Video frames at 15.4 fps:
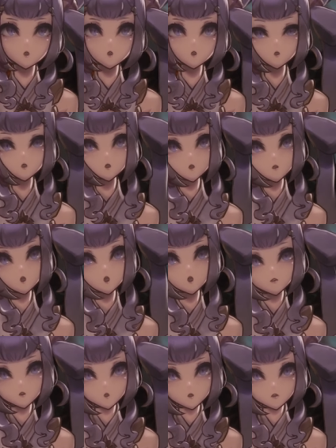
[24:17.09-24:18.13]

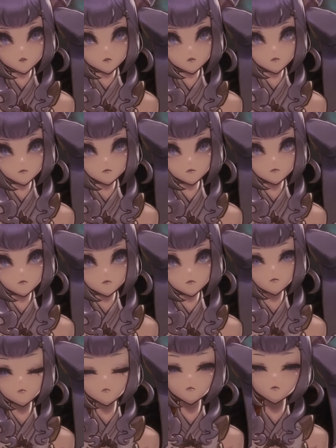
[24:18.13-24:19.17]
connections to the
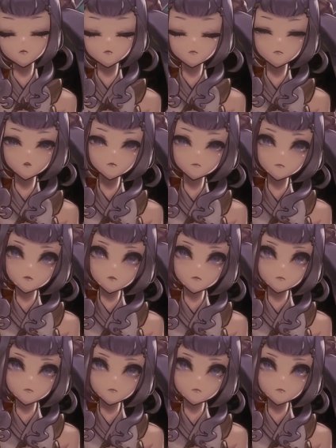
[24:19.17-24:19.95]
world around you